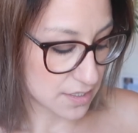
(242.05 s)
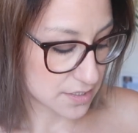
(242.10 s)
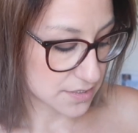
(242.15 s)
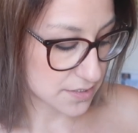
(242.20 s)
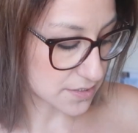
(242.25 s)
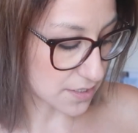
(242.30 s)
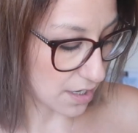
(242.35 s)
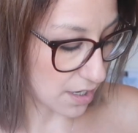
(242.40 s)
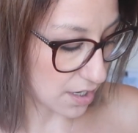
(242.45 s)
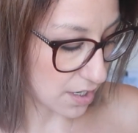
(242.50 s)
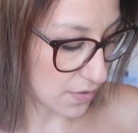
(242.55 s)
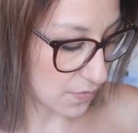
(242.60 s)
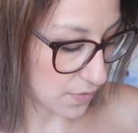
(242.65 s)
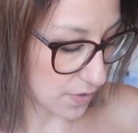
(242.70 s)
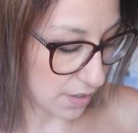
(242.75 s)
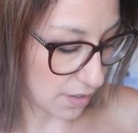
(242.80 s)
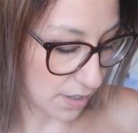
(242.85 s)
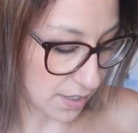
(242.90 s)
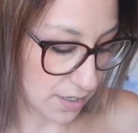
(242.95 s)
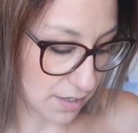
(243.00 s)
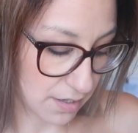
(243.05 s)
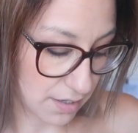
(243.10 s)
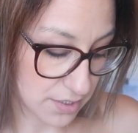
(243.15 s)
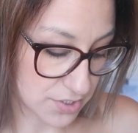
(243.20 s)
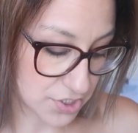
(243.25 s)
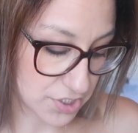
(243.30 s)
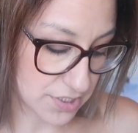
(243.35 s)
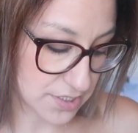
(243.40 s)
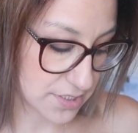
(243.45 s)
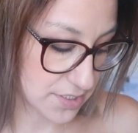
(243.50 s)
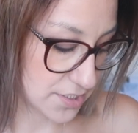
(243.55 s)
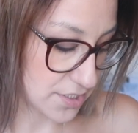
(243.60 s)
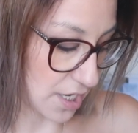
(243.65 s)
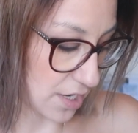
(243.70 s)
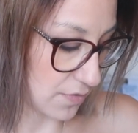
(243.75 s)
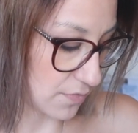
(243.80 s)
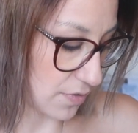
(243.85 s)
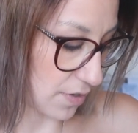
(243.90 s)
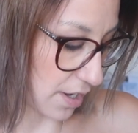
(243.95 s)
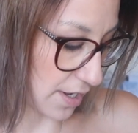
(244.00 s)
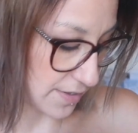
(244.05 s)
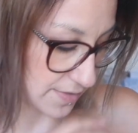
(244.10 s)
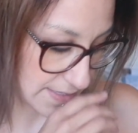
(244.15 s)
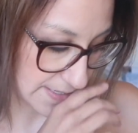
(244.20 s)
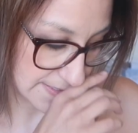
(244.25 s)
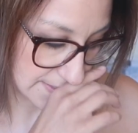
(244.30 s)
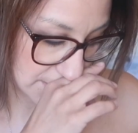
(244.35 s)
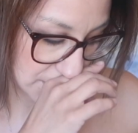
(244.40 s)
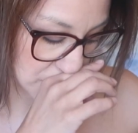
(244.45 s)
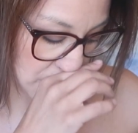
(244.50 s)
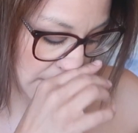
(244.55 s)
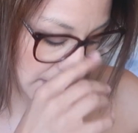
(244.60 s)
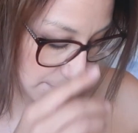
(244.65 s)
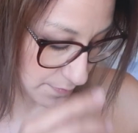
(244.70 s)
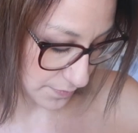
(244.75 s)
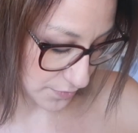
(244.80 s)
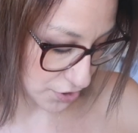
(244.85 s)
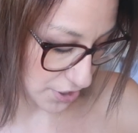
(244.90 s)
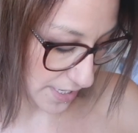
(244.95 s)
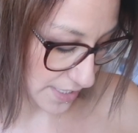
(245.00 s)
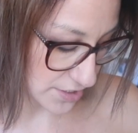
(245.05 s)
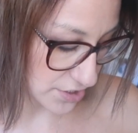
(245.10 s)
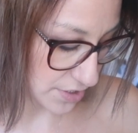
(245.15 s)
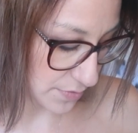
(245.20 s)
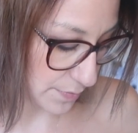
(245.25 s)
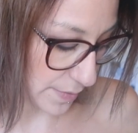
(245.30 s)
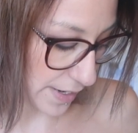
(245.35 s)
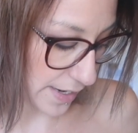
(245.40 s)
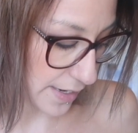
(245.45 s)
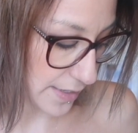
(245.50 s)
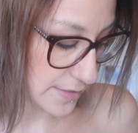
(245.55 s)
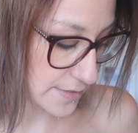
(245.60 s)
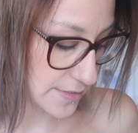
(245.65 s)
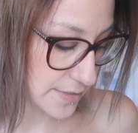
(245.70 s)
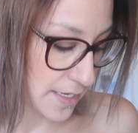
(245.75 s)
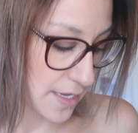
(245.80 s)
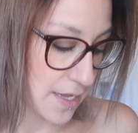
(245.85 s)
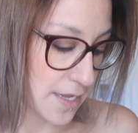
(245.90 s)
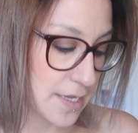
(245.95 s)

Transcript: So I just don't like these shape changing bags.